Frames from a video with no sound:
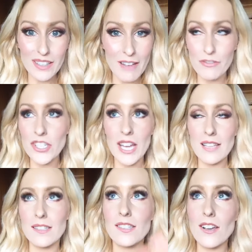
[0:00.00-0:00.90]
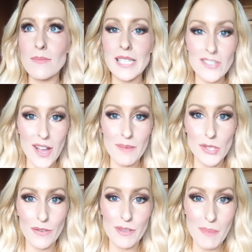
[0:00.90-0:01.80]
I've shared so many times
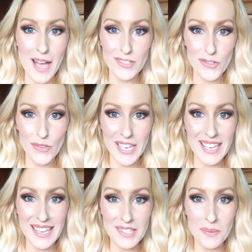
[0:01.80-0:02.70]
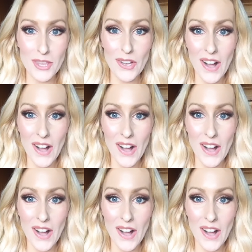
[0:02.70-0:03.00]
over the past three years with you